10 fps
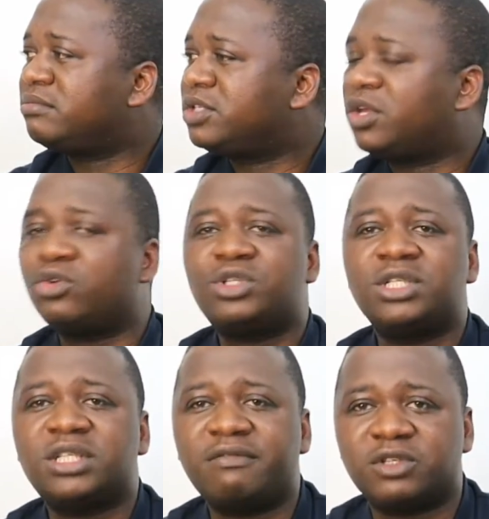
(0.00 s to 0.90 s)

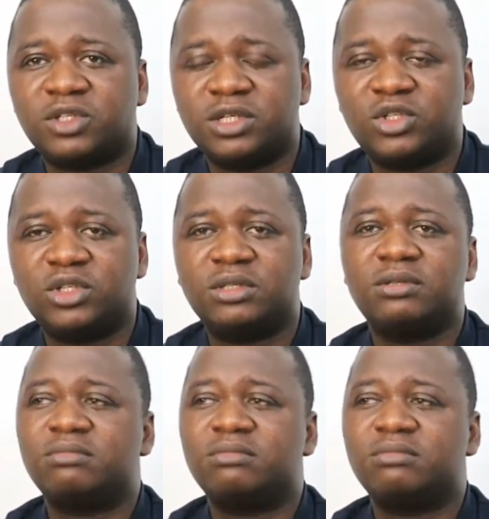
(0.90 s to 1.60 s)
security services